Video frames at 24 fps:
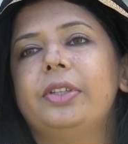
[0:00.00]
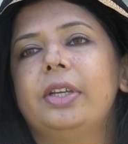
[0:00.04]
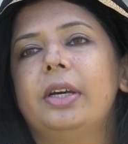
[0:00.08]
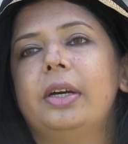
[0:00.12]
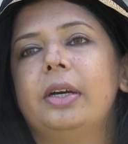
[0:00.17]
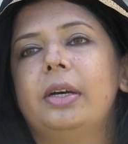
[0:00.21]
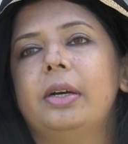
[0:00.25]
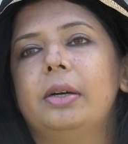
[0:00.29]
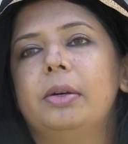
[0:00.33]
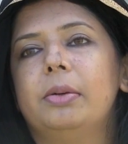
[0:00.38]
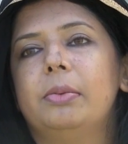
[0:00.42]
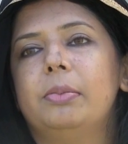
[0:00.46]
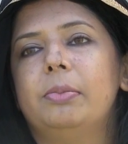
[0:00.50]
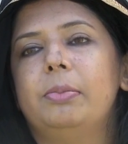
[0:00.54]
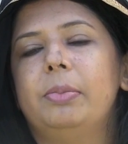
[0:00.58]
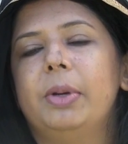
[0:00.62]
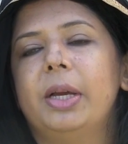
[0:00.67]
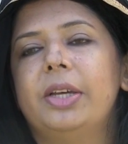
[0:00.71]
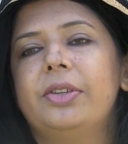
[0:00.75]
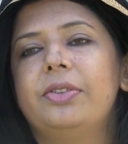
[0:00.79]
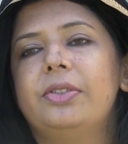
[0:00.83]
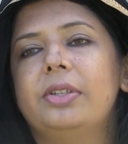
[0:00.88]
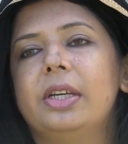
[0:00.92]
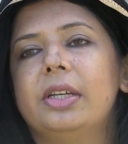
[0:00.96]
the
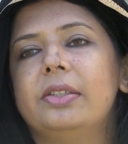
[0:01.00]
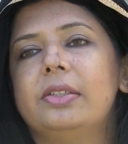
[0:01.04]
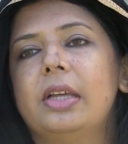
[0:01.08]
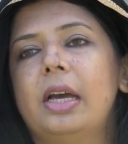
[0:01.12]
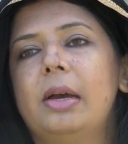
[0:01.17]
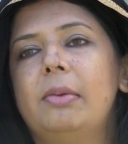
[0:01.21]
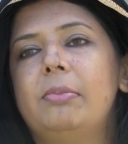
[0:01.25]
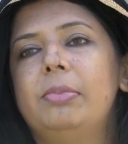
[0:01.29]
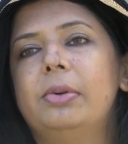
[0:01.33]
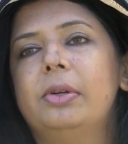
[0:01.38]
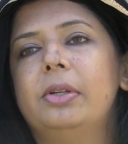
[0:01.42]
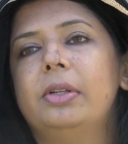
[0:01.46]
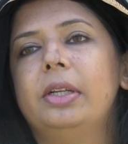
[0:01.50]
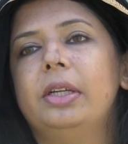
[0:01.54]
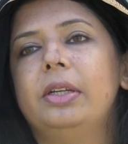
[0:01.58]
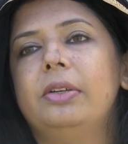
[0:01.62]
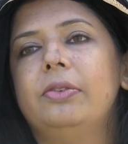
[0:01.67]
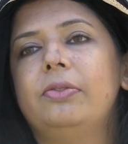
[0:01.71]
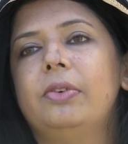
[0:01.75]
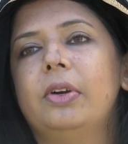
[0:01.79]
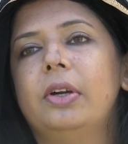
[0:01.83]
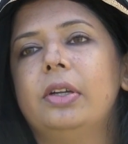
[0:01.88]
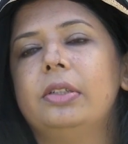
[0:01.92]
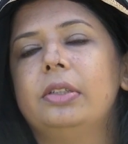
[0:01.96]
best example in
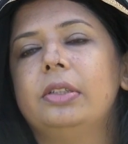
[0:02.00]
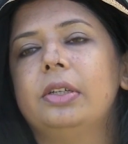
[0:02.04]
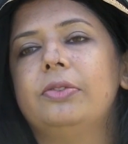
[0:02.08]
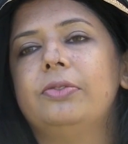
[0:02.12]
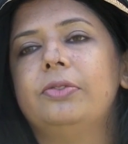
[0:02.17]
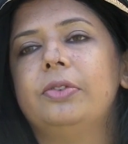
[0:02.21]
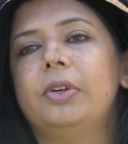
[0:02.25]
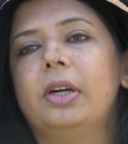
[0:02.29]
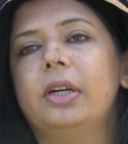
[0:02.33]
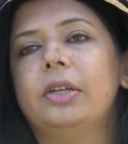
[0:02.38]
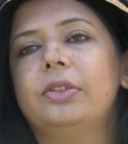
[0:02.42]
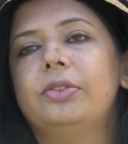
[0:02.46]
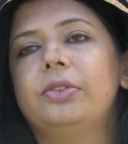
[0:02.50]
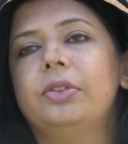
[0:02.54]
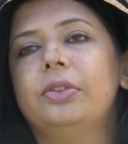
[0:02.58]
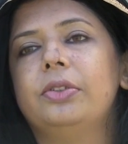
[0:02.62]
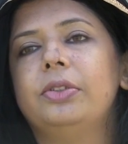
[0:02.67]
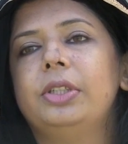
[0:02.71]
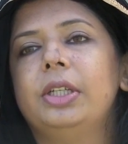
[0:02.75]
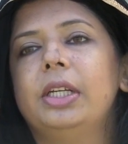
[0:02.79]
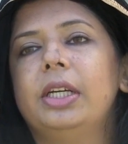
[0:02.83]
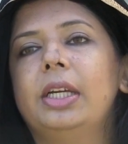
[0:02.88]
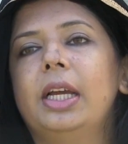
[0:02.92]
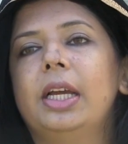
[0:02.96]
front of her, so
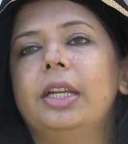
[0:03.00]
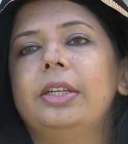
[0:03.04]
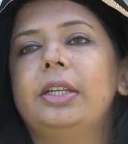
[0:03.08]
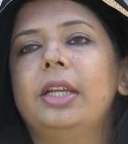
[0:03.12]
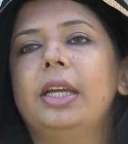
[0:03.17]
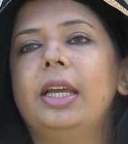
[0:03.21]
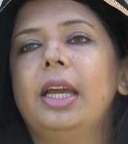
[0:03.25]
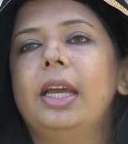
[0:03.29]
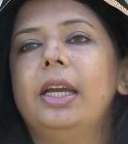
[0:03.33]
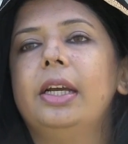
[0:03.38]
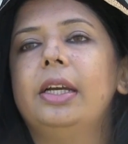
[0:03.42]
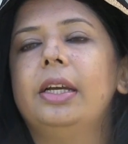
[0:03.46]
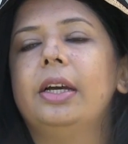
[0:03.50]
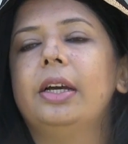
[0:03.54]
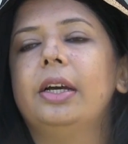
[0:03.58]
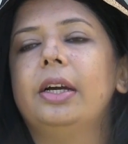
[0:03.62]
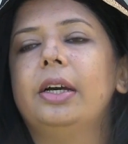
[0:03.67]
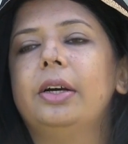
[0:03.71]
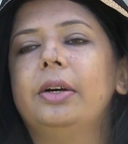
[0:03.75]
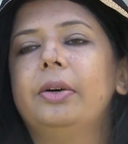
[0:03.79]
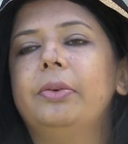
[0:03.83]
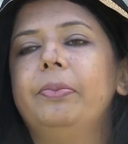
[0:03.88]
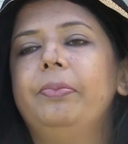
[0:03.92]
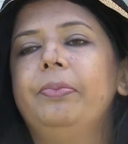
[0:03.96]
she can take
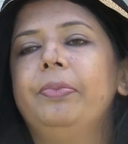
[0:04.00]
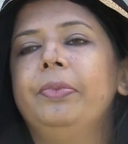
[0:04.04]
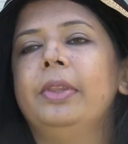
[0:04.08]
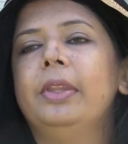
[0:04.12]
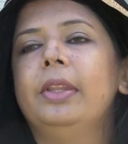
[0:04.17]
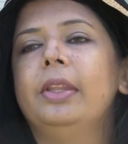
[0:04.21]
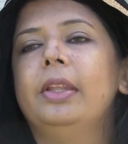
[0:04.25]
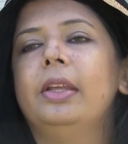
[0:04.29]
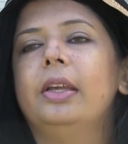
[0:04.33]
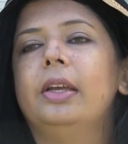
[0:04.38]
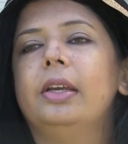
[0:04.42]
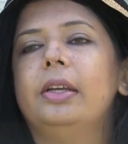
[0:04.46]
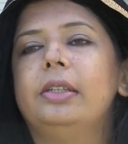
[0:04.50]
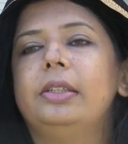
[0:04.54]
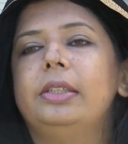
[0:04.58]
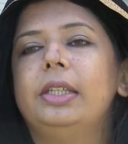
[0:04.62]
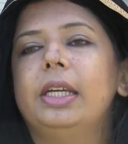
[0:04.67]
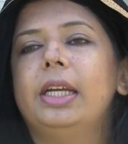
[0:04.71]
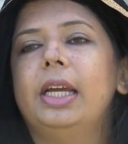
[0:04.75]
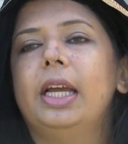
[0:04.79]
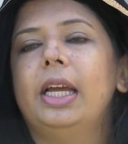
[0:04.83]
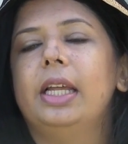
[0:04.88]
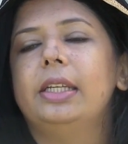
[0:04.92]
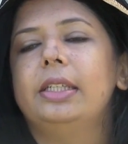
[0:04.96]

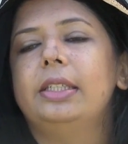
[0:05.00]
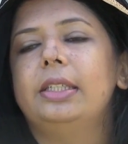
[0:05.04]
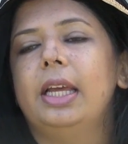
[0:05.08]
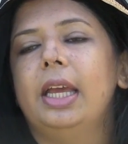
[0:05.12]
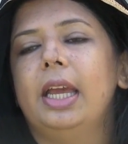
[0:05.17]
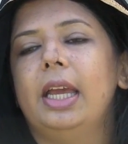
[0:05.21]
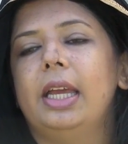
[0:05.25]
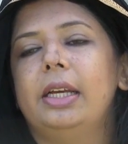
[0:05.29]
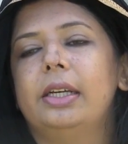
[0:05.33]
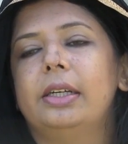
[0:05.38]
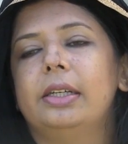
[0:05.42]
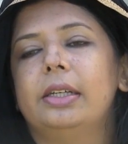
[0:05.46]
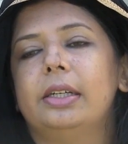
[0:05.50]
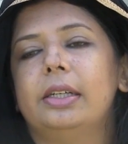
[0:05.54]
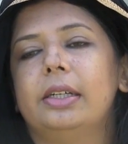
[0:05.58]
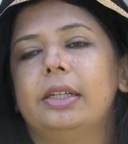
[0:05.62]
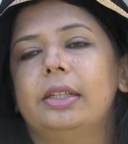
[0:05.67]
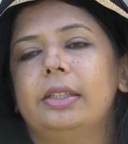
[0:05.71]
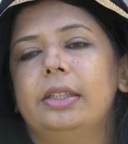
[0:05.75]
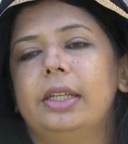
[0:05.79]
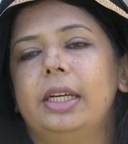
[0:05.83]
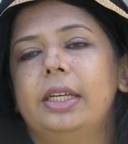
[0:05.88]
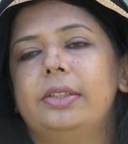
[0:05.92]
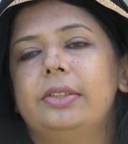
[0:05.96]

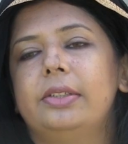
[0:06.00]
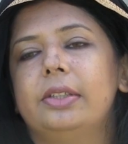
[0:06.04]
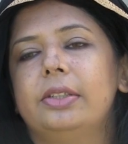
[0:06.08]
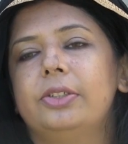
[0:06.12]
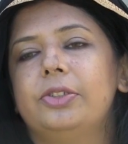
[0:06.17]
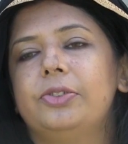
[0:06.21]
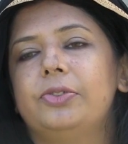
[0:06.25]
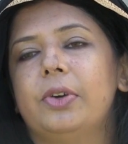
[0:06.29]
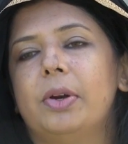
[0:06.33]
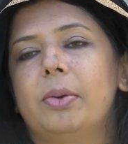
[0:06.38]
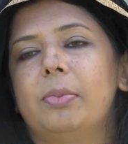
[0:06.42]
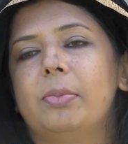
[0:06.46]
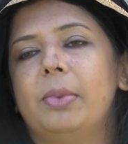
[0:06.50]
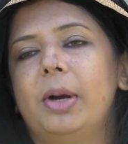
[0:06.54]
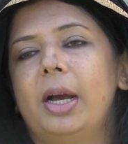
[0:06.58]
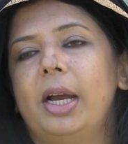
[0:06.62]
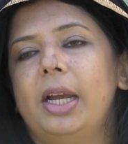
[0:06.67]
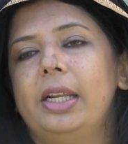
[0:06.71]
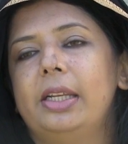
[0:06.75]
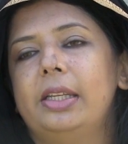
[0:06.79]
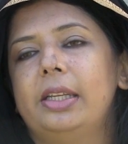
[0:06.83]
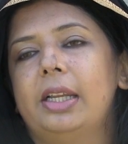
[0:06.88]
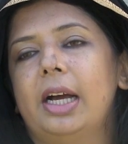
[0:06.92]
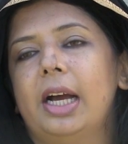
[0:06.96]
lessons from
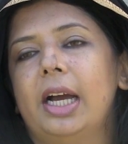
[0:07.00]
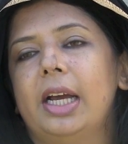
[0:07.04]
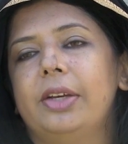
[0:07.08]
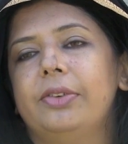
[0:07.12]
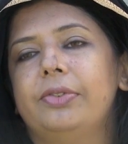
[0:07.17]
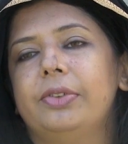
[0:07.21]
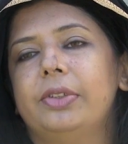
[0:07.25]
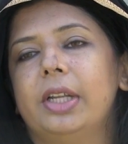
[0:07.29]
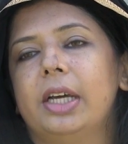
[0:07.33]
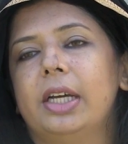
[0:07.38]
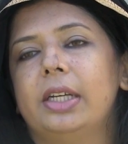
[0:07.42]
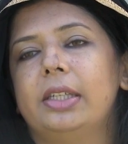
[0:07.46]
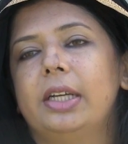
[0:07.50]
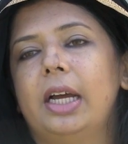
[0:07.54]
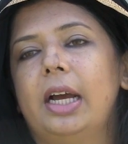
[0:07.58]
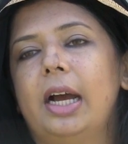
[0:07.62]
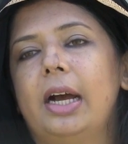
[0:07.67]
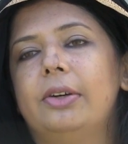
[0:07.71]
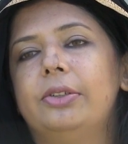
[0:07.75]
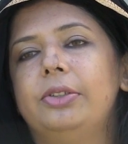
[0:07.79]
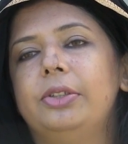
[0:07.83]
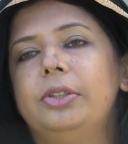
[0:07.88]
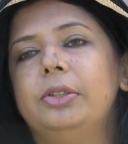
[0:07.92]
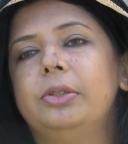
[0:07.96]
my life, that
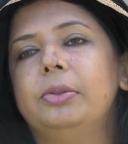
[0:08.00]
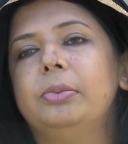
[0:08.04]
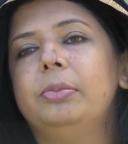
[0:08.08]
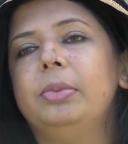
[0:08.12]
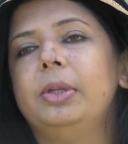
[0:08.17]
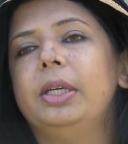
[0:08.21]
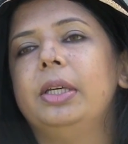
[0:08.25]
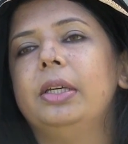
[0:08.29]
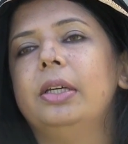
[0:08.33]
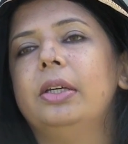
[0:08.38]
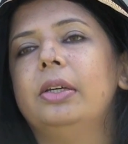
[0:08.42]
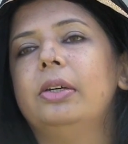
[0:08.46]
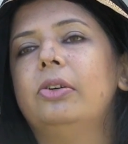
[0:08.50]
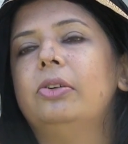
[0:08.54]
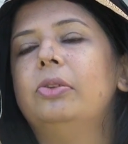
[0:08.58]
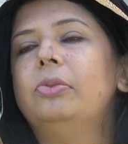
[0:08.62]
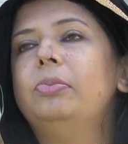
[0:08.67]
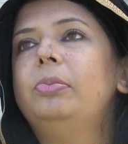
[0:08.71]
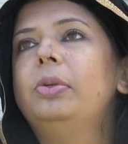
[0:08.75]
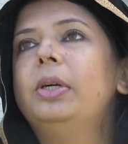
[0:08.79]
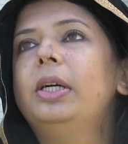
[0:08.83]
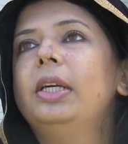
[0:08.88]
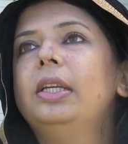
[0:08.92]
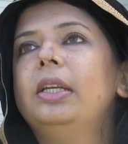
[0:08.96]
how to be
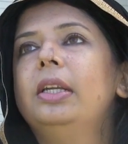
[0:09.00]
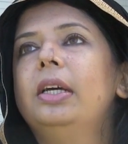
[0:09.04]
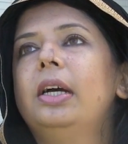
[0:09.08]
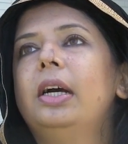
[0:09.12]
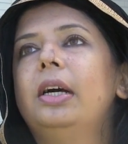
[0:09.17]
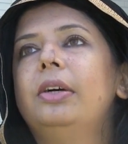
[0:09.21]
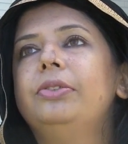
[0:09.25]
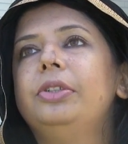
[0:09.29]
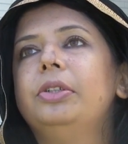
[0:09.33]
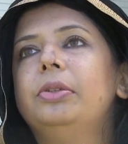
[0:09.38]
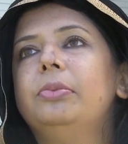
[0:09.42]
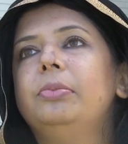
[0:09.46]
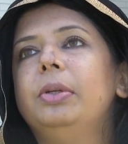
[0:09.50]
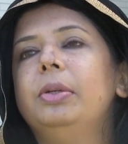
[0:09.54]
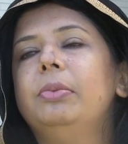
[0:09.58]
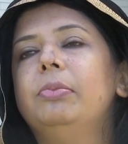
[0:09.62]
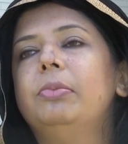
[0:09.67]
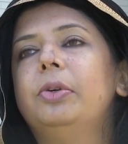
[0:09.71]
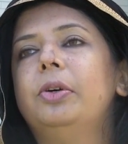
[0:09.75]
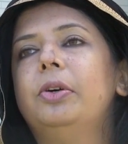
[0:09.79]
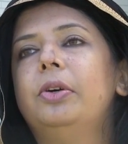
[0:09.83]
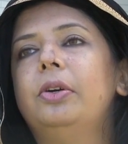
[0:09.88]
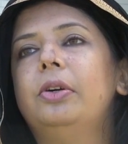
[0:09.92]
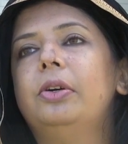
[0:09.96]
open, how to be
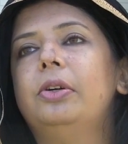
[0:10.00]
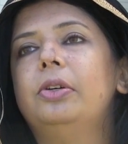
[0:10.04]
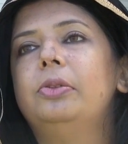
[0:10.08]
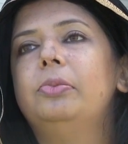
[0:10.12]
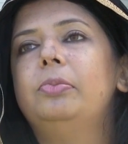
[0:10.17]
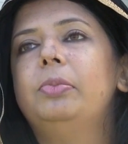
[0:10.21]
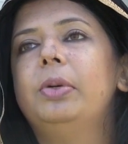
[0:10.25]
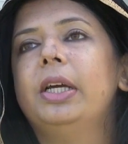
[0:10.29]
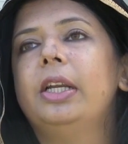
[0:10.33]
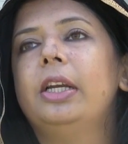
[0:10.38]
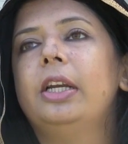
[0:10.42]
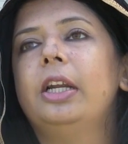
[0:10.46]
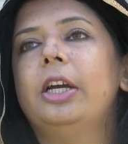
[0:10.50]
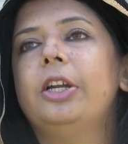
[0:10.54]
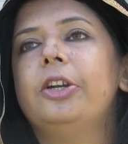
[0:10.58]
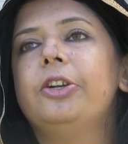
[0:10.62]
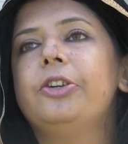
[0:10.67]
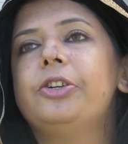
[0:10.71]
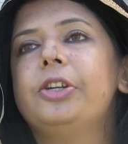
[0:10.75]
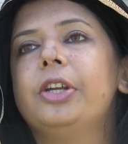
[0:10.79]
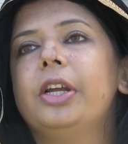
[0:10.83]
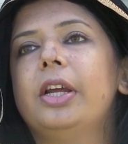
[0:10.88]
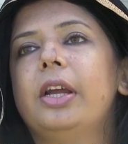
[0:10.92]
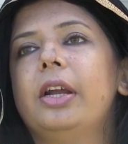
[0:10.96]
more open and
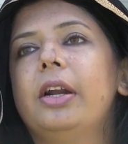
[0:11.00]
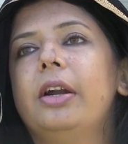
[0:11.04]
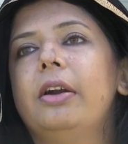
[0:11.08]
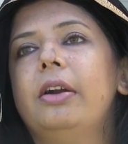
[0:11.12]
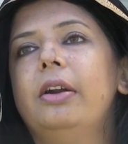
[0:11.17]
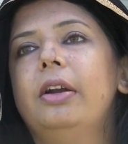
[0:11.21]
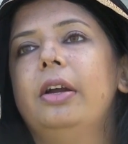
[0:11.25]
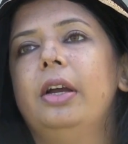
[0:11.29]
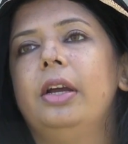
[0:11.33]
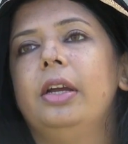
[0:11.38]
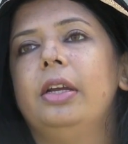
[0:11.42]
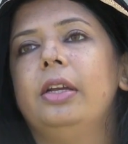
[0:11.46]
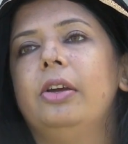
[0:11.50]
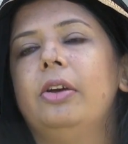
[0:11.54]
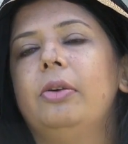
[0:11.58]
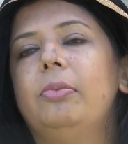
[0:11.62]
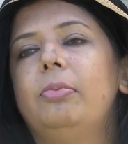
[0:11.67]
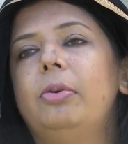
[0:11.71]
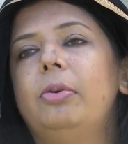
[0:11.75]
share your